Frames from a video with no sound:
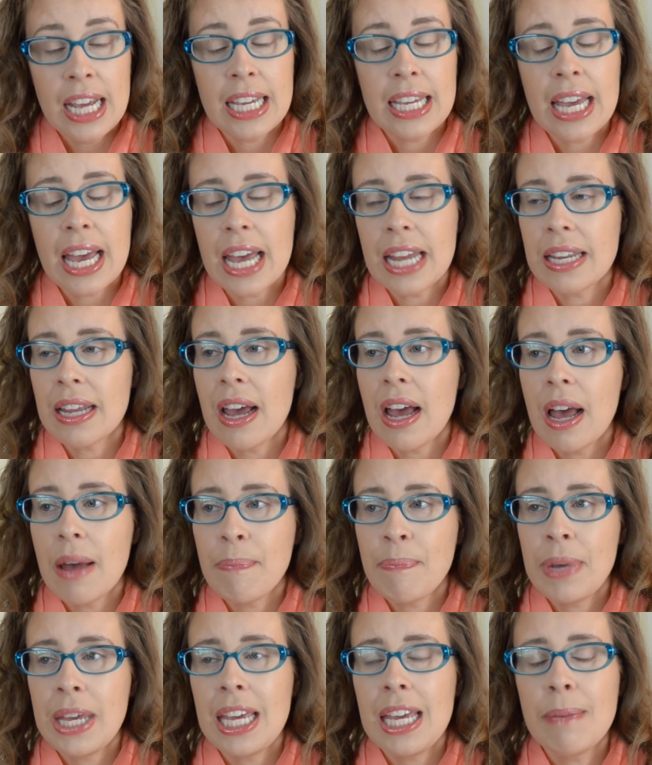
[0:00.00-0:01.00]
Yet
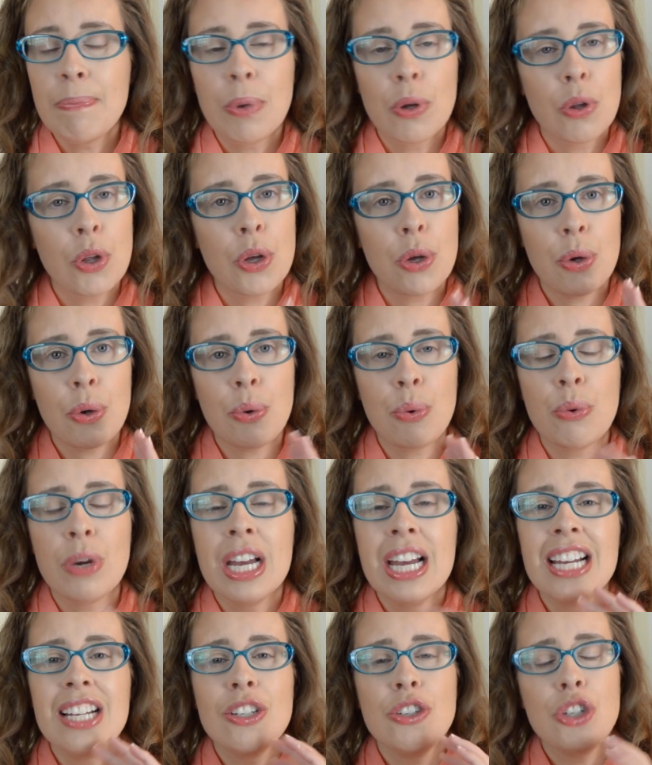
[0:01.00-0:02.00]
people who
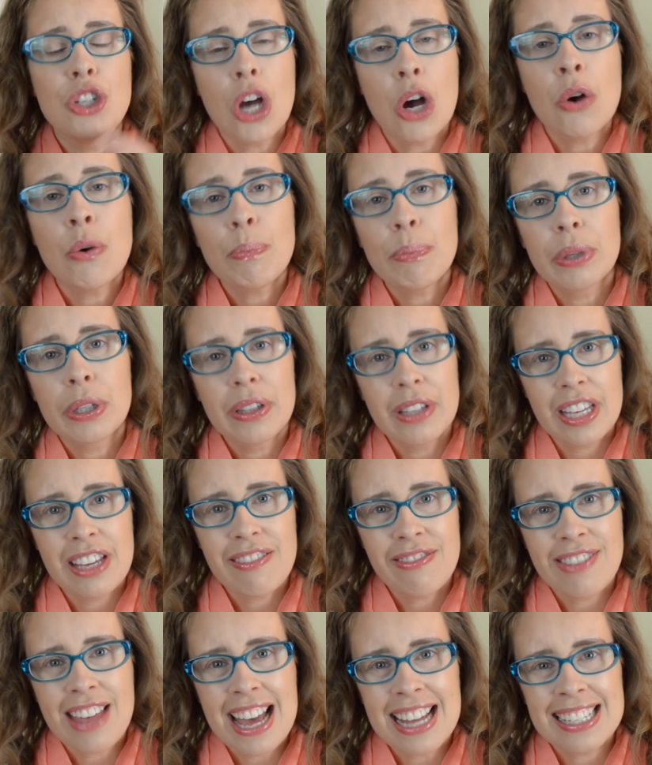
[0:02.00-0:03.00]
don't
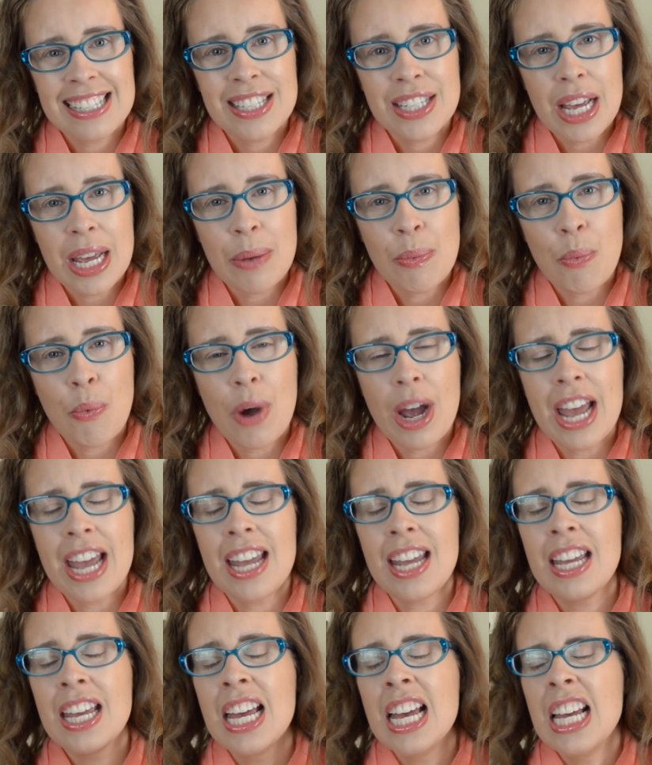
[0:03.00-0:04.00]
believe that same
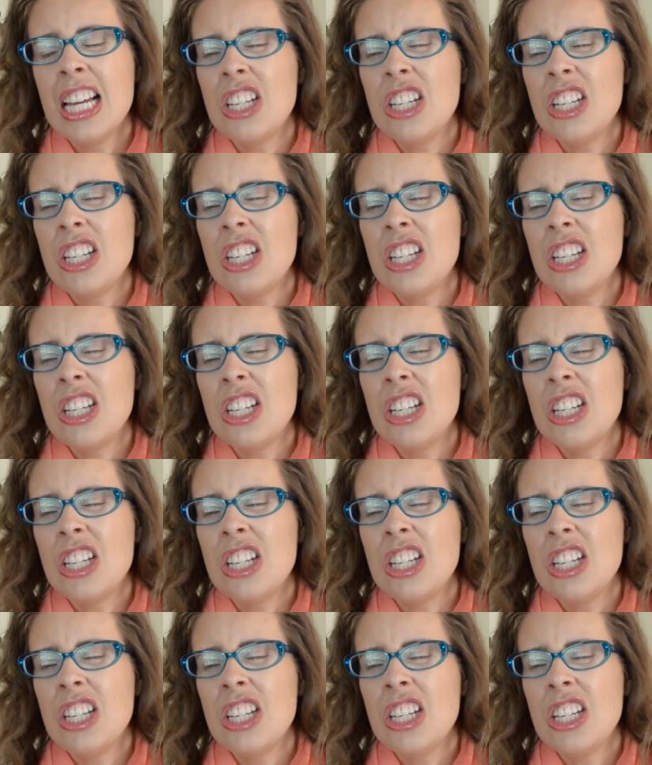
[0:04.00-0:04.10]
way